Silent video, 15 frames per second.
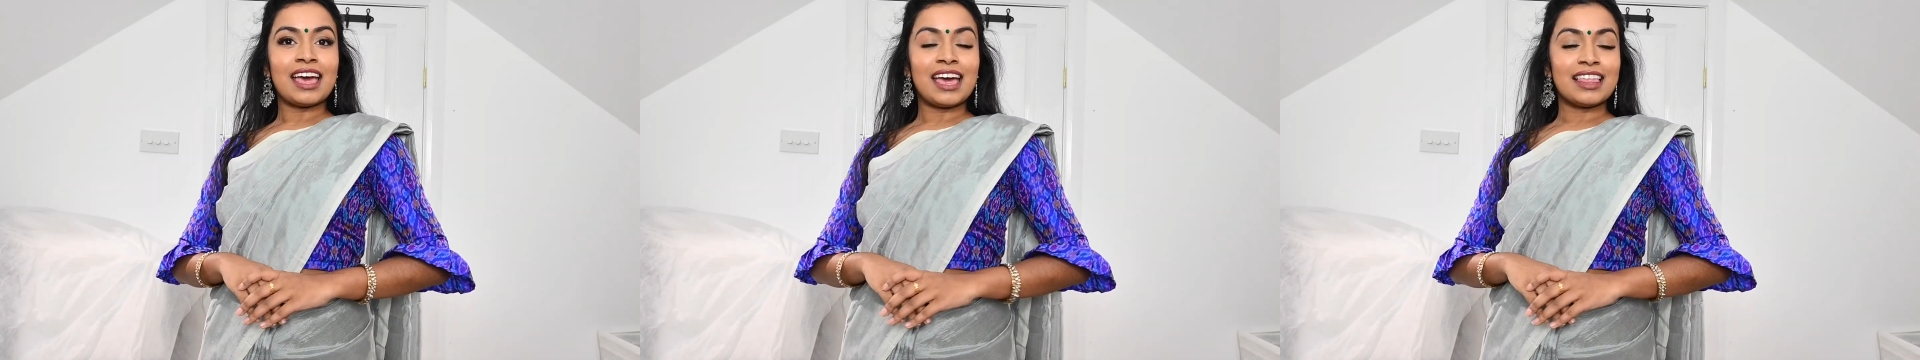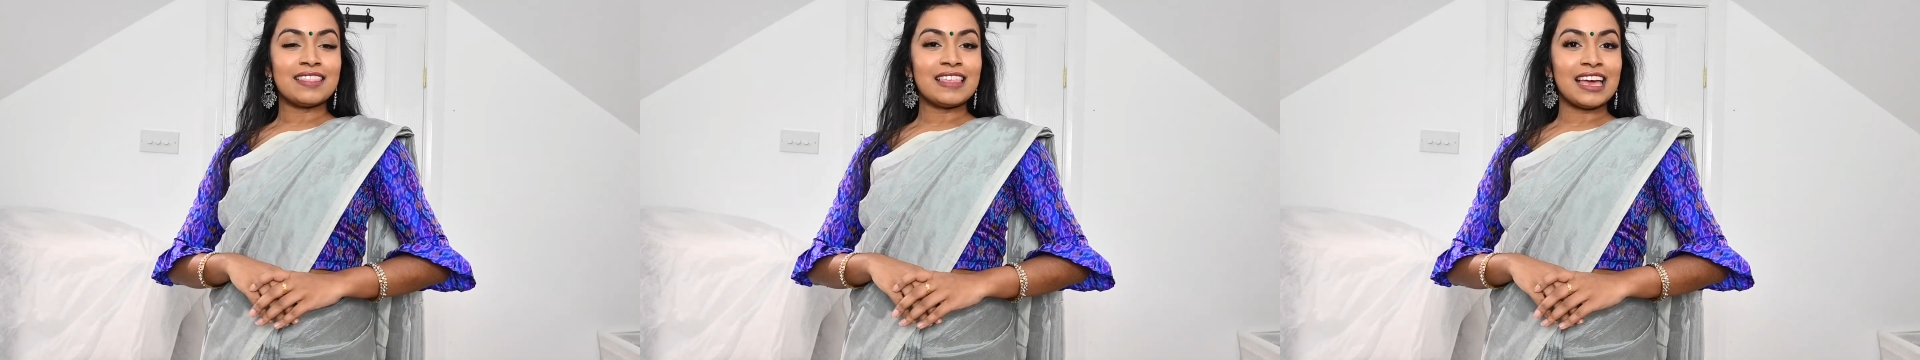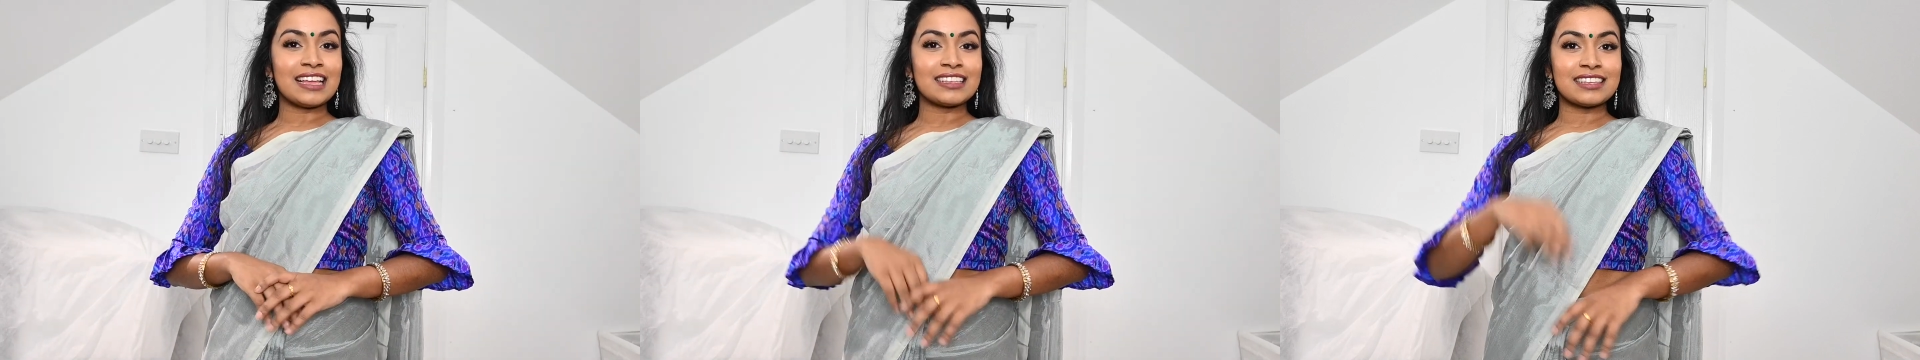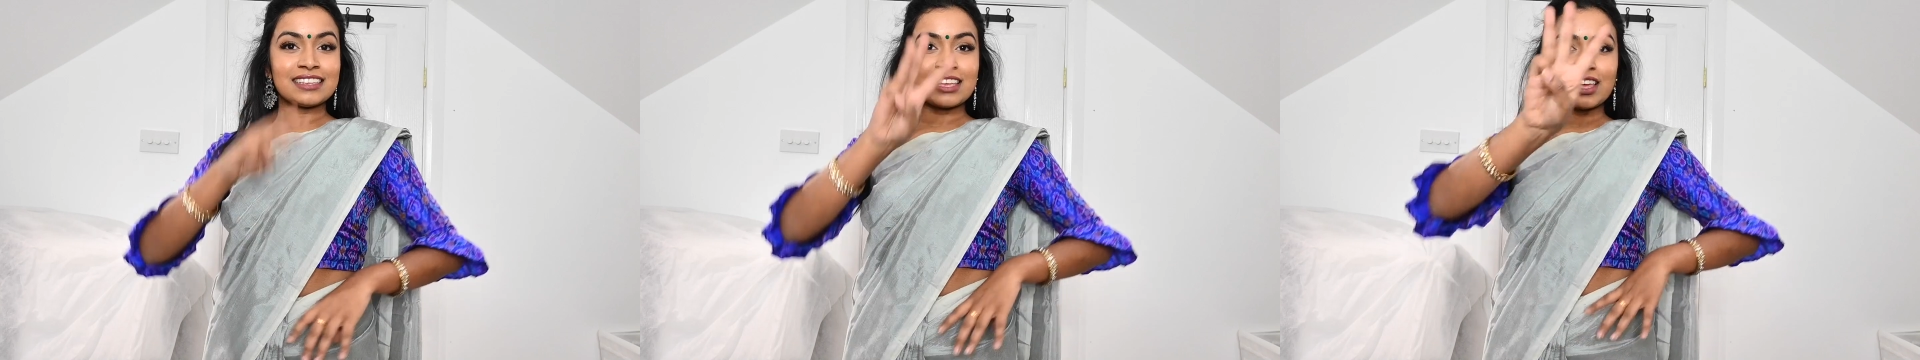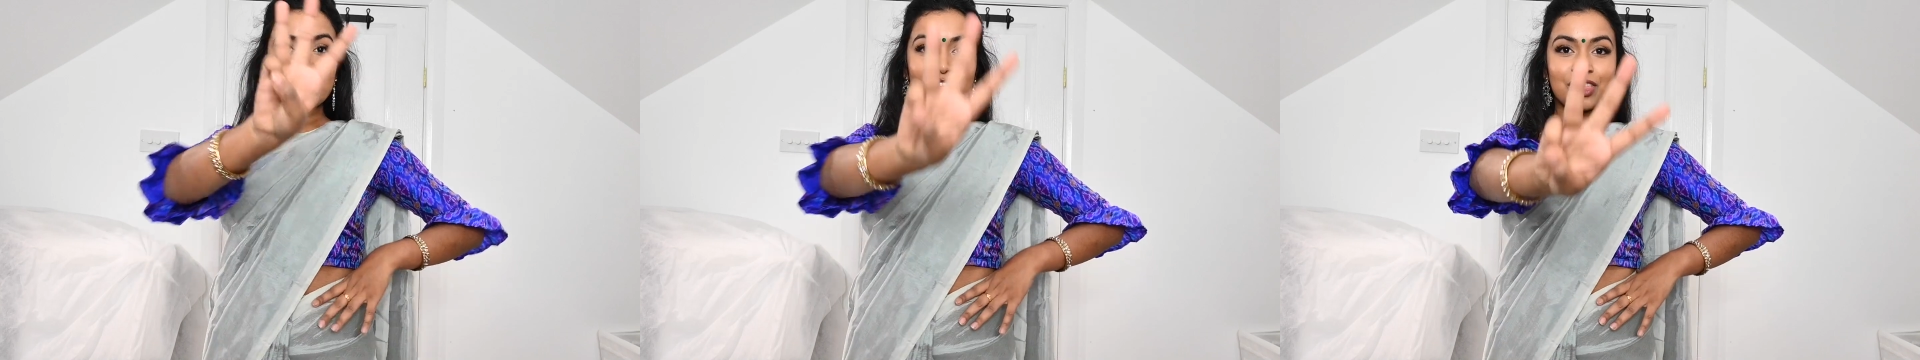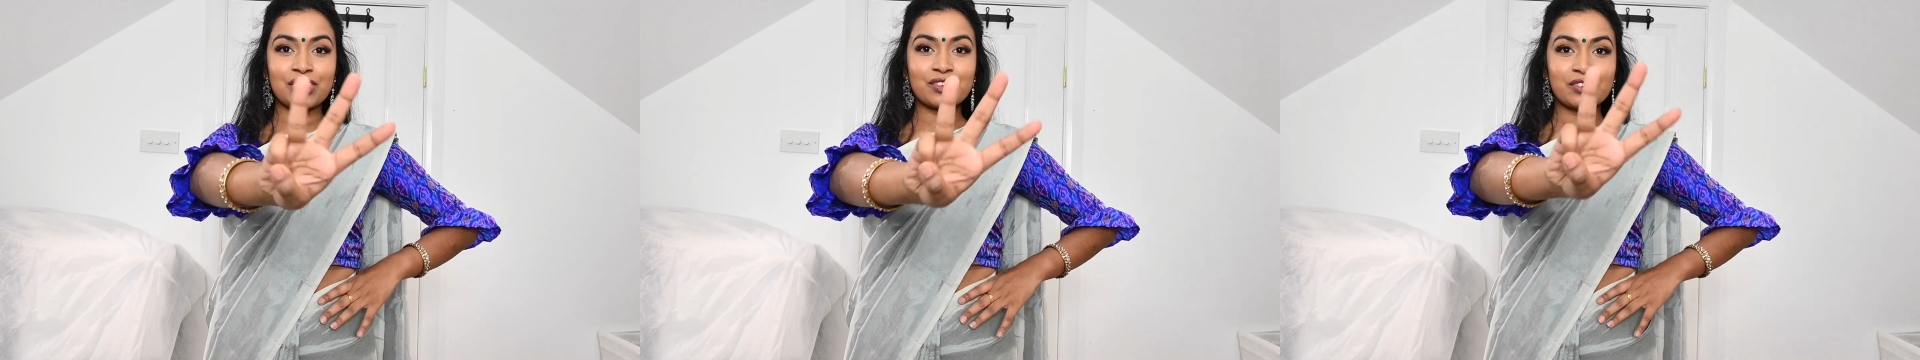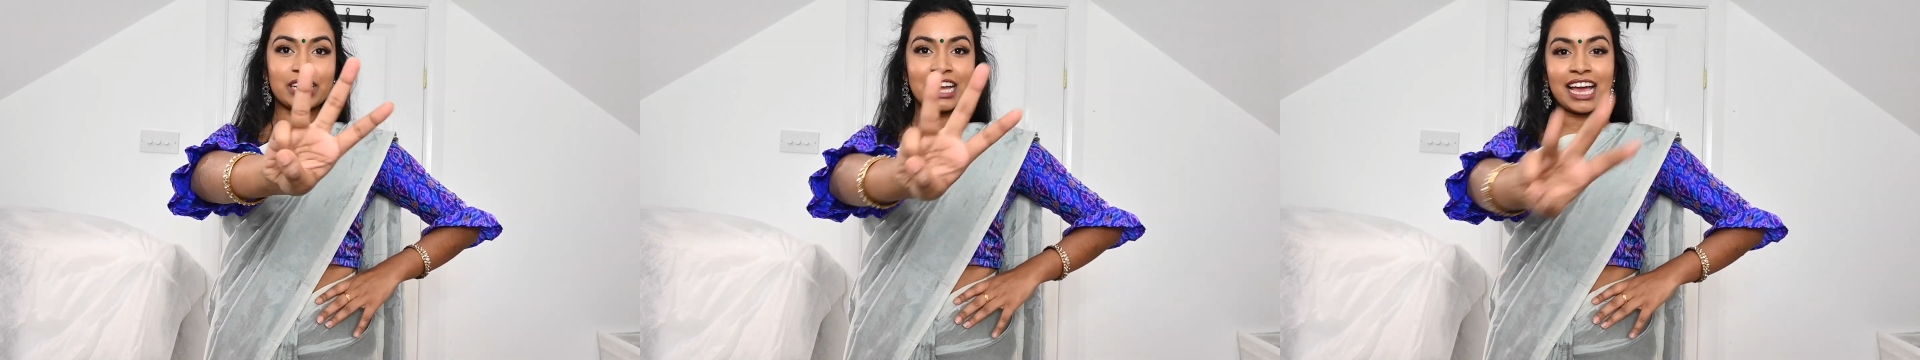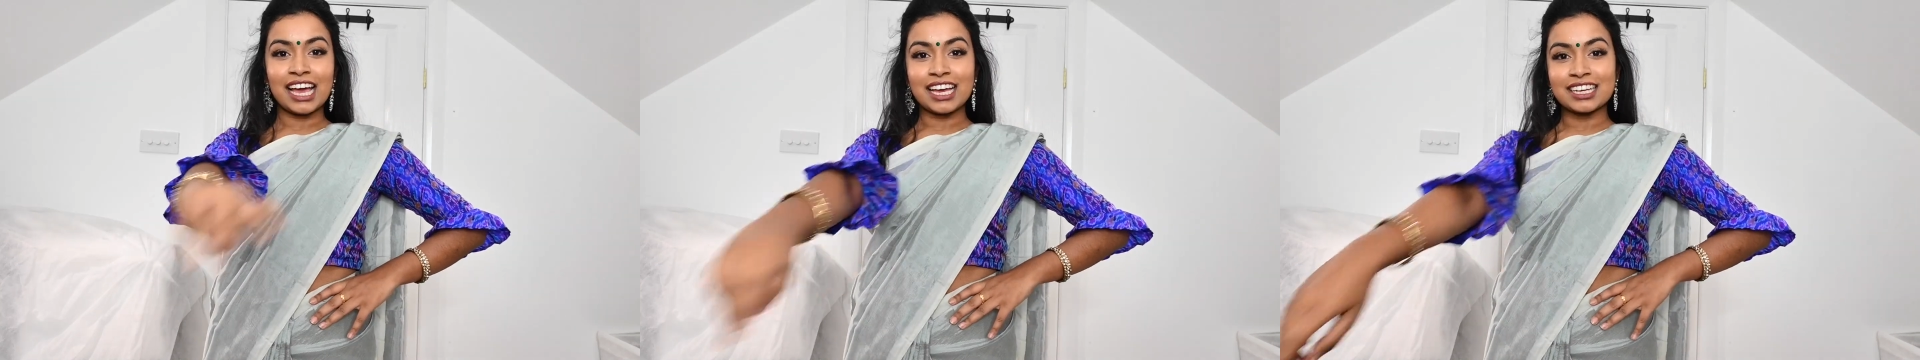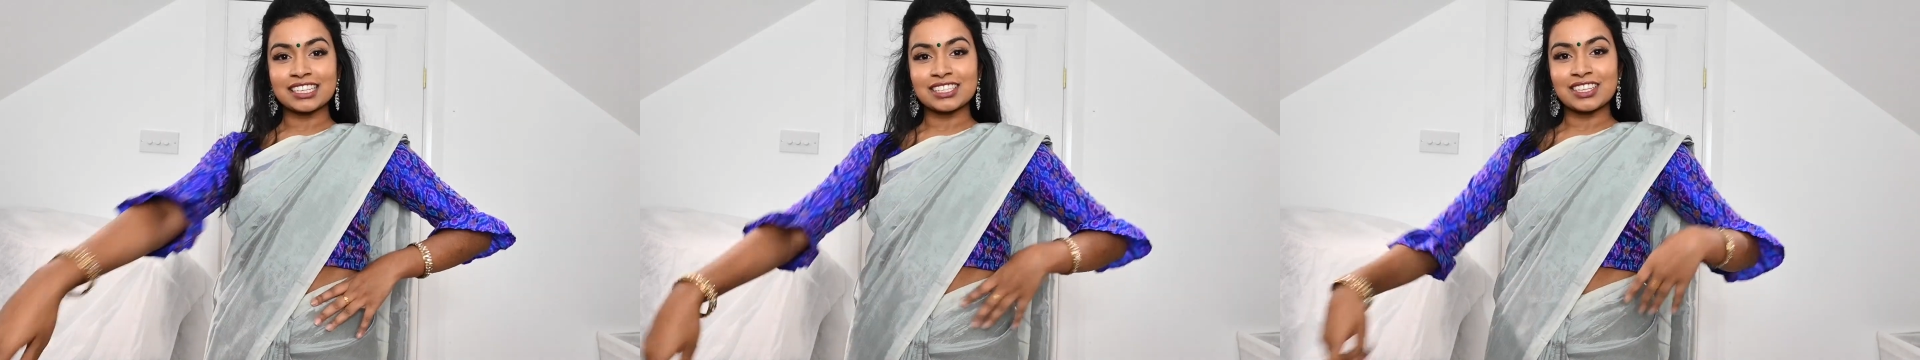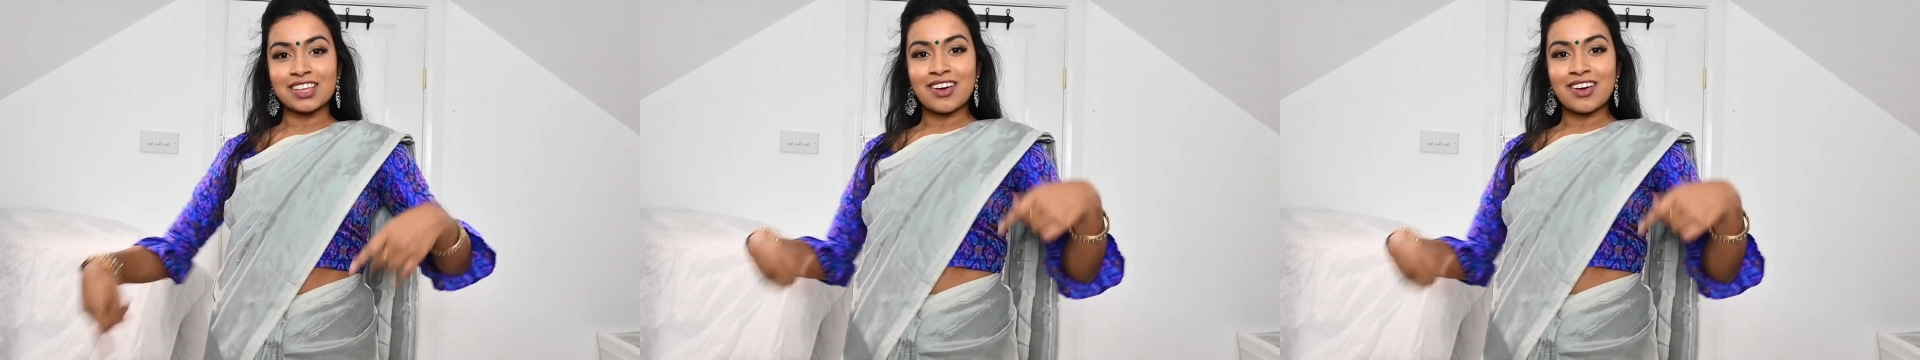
And that's 3 hacks